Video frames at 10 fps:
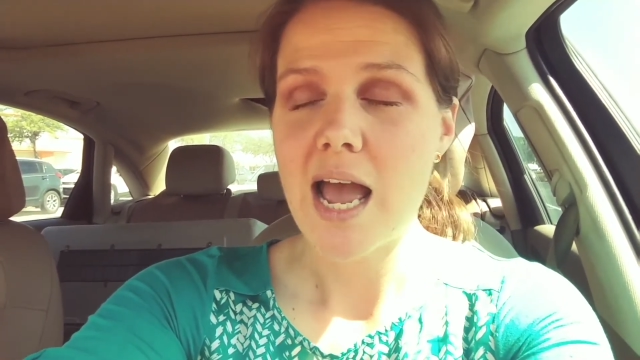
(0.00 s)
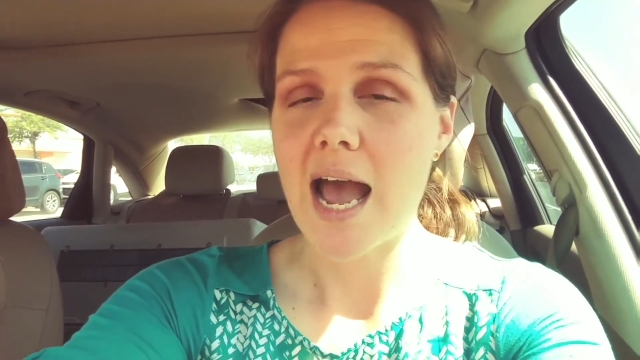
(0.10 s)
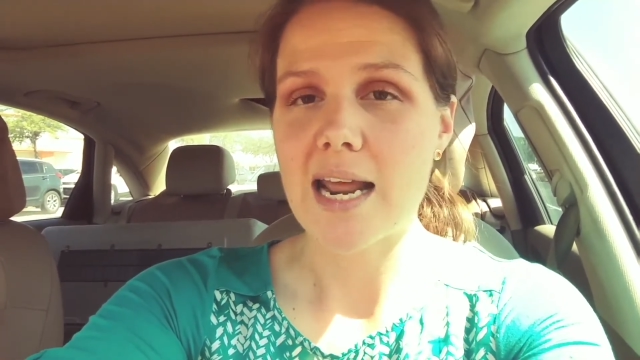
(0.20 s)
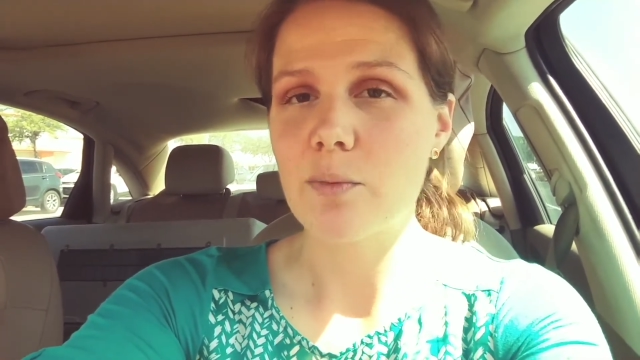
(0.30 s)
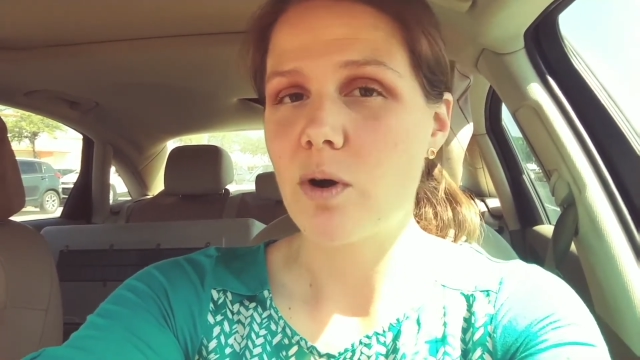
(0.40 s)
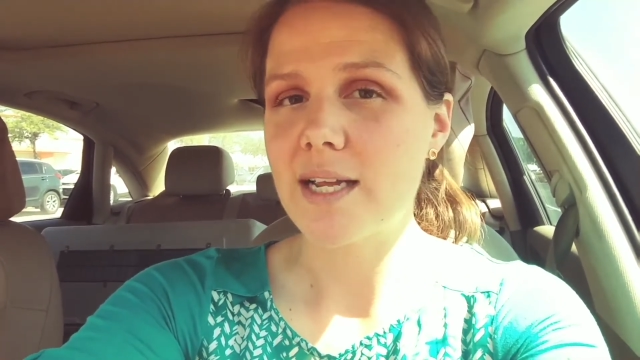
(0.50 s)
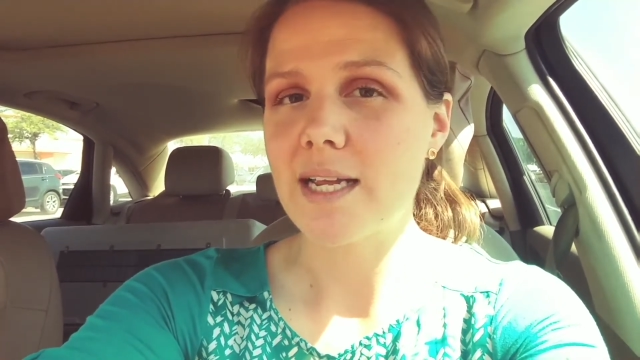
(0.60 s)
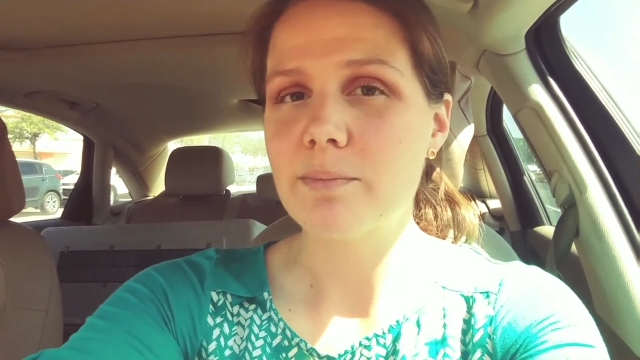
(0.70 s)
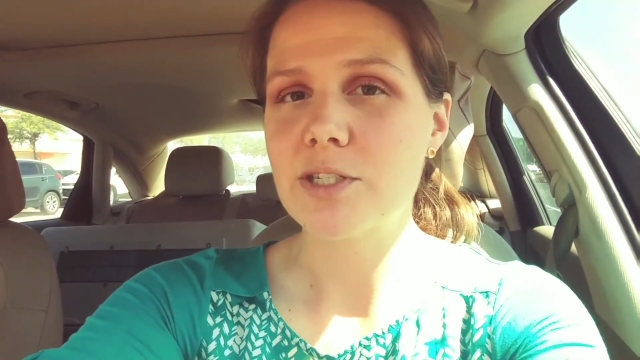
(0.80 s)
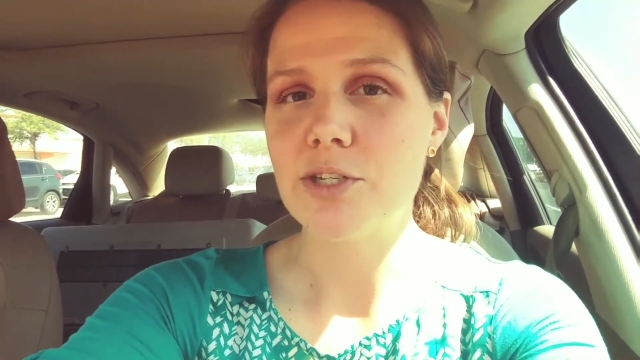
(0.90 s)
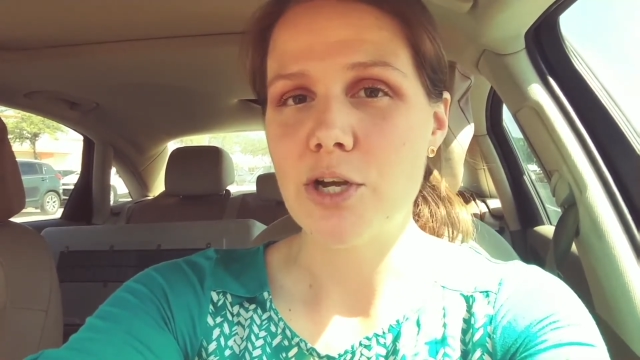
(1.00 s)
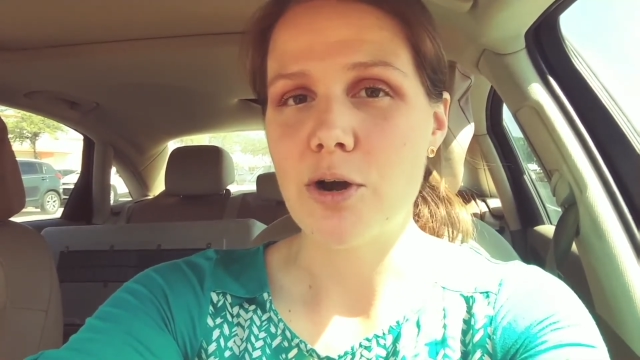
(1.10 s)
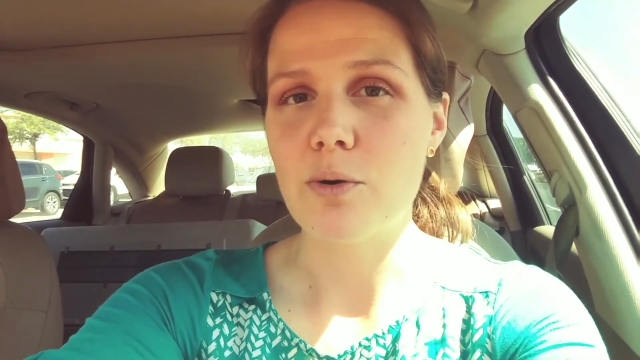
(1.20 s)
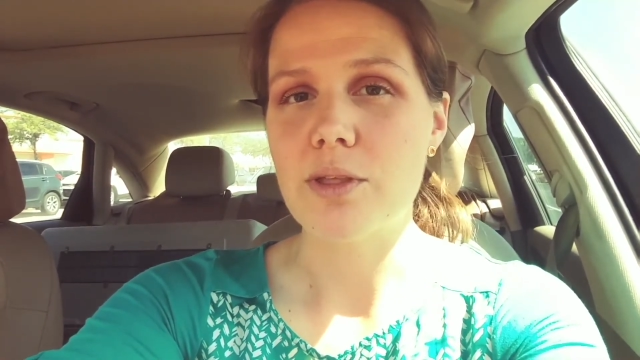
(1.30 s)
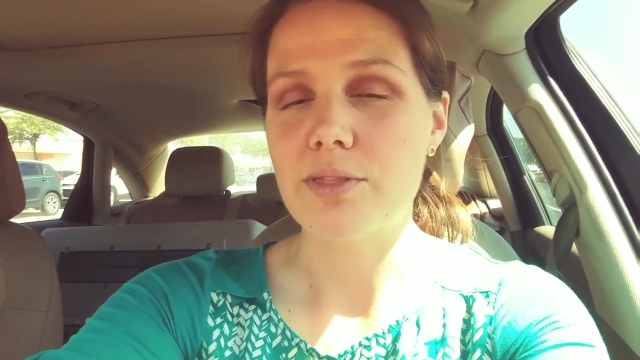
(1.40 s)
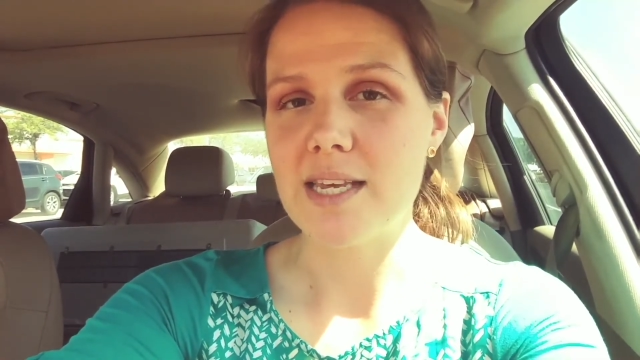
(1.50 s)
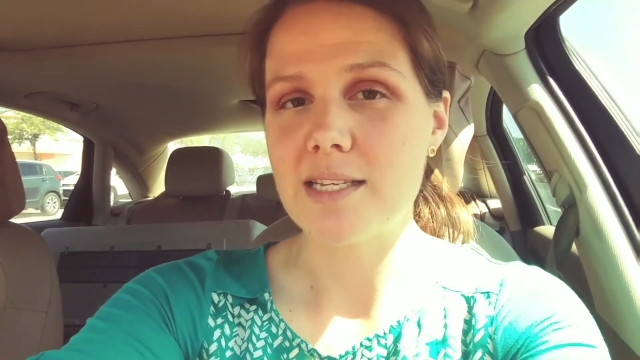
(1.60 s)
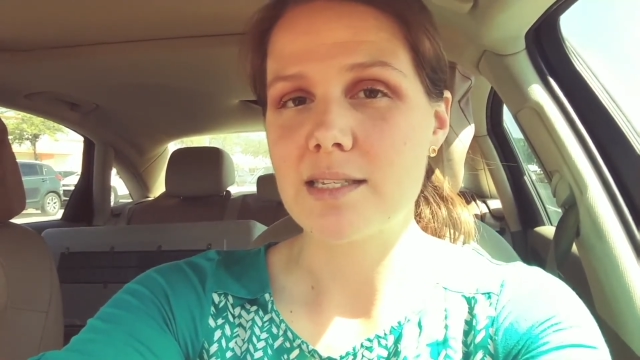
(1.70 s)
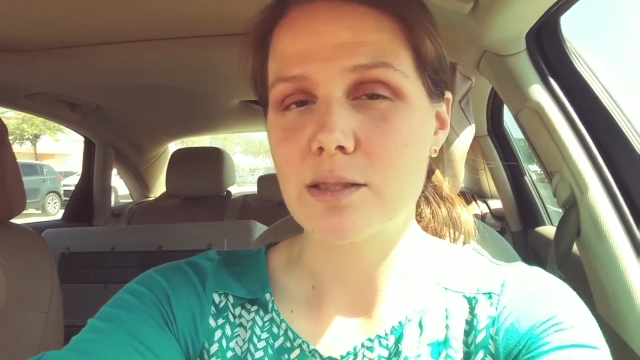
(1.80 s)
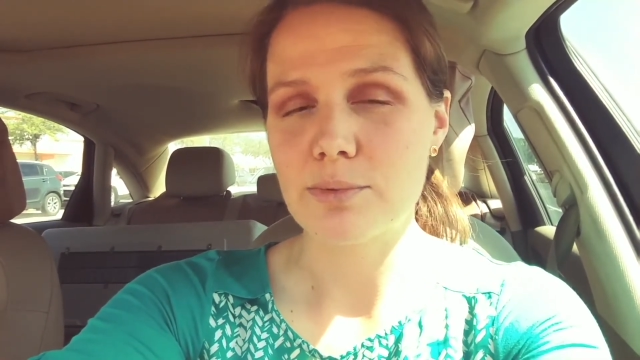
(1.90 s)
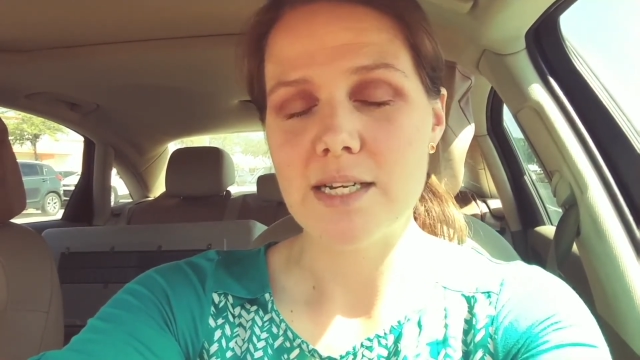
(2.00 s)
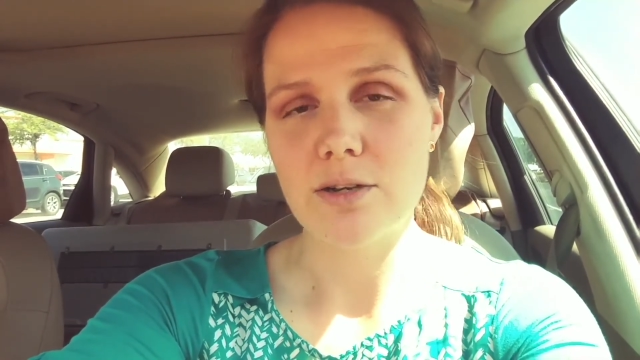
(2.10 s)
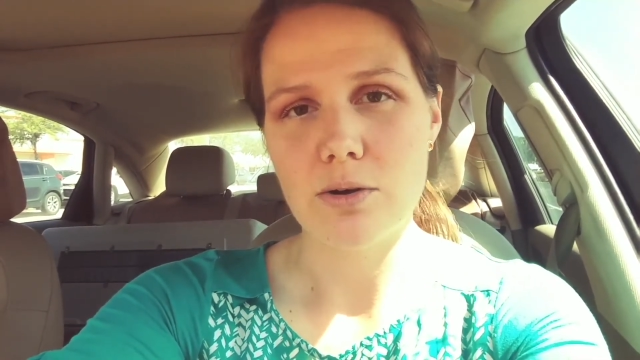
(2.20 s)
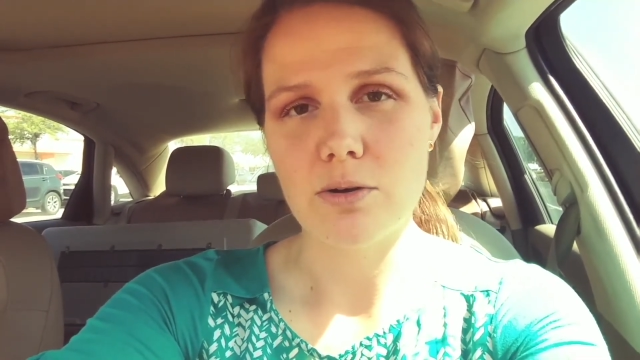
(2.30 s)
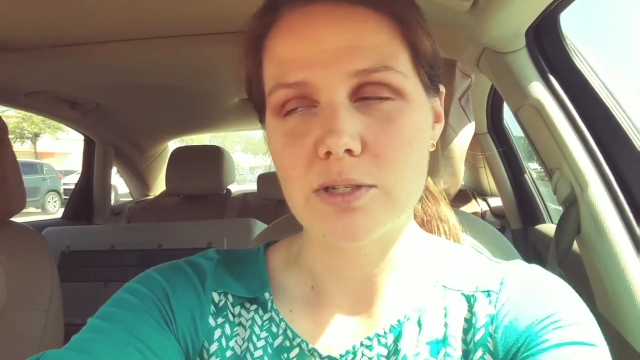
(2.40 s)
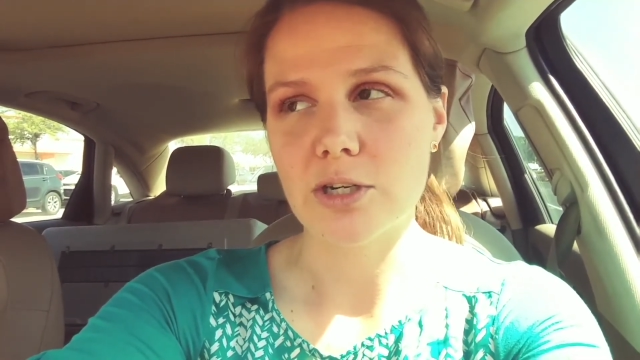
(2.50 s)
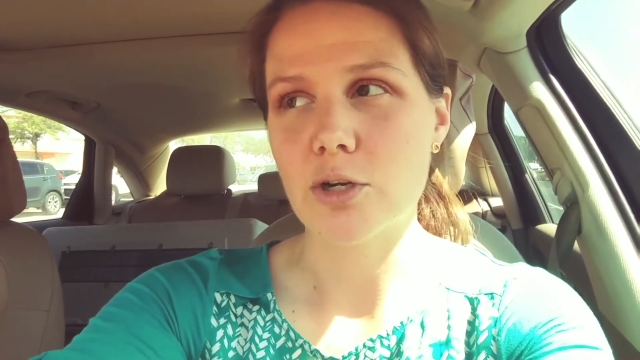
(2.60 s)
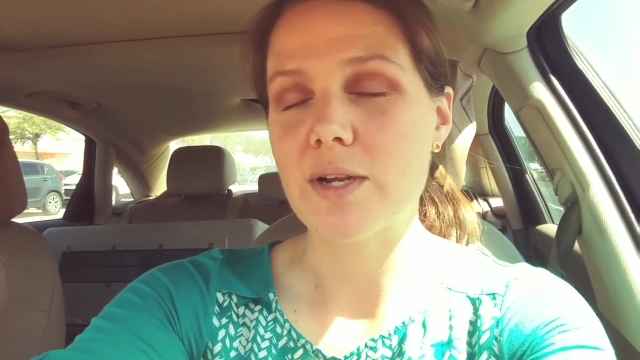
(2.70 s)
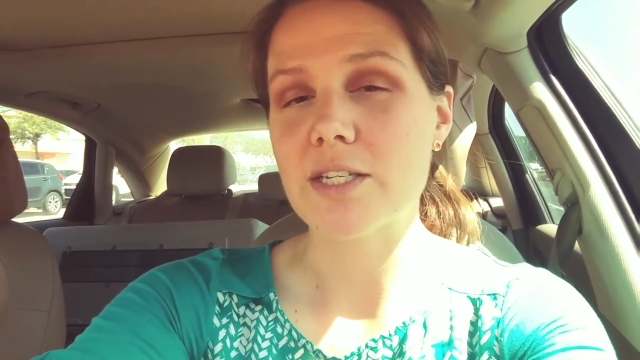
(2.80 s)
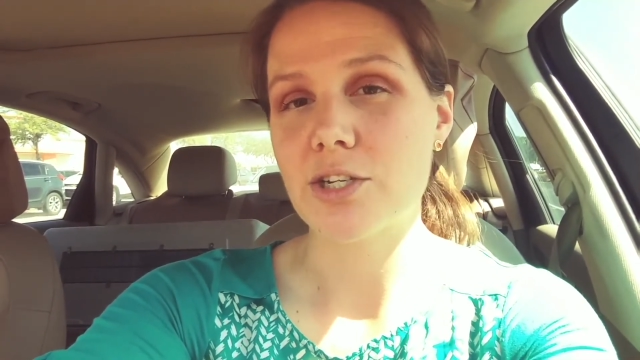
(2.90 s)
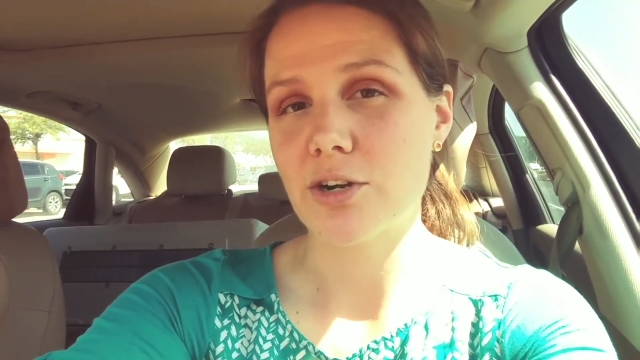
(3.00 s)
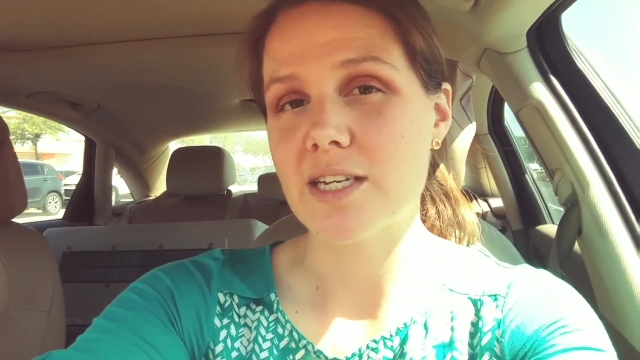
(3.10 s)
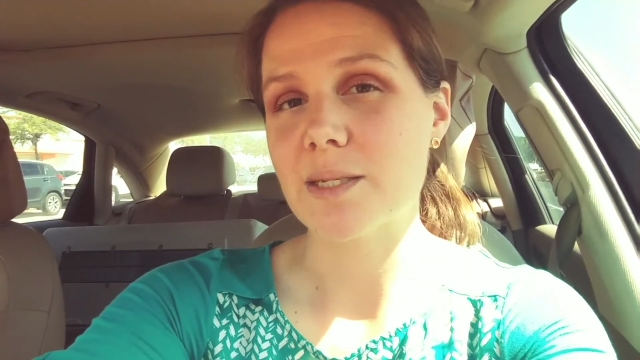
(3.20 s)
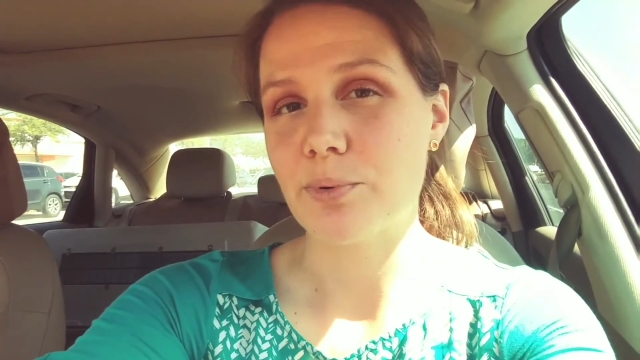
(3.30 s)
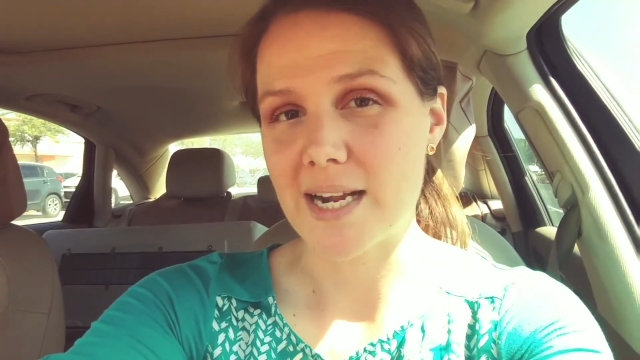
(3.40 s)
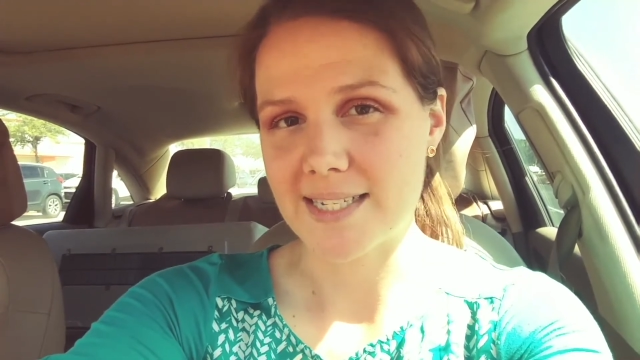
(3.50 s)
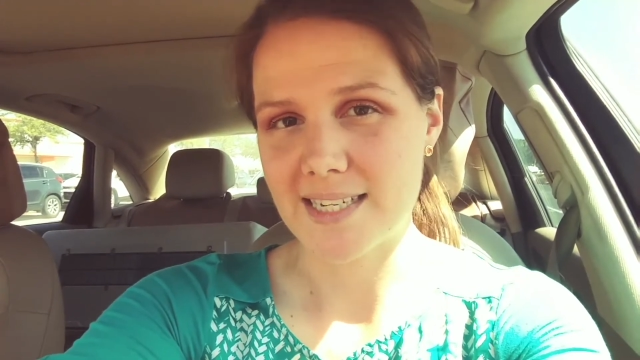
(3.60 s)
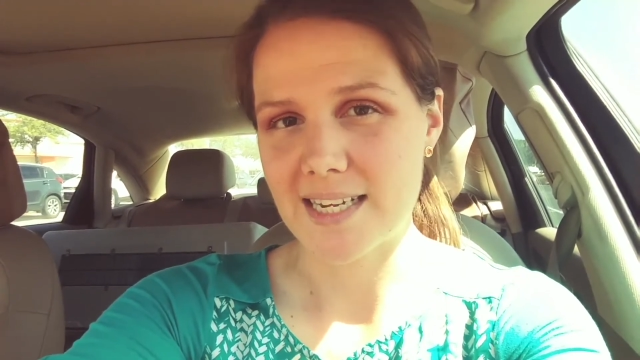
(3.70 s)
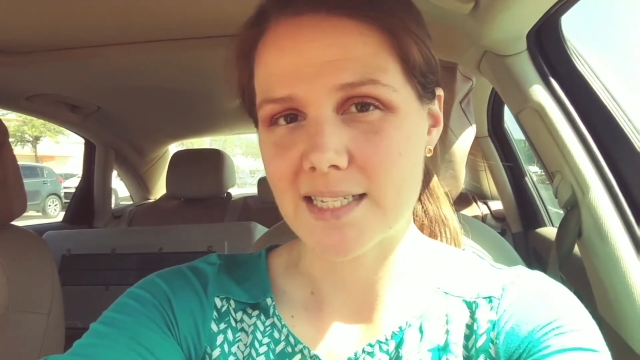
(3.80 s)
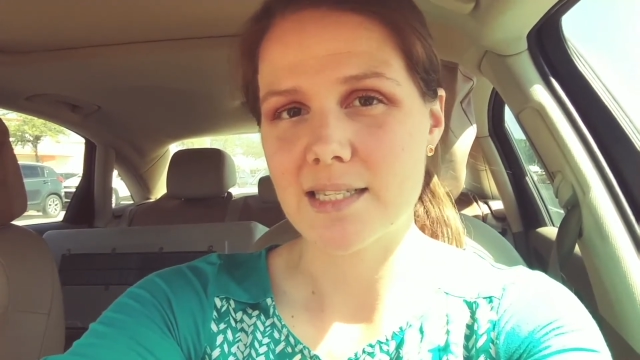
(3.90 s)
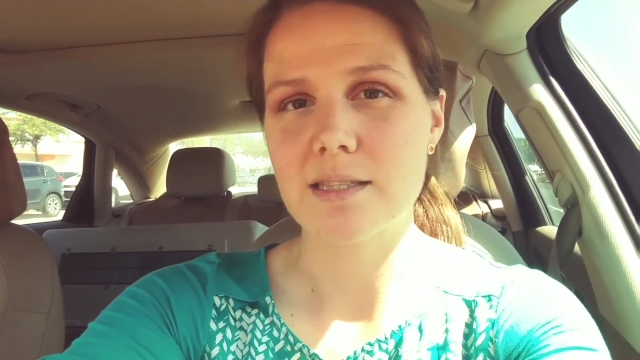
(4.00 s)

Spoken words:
And I want him to know that these three goals are going to turn into precedents.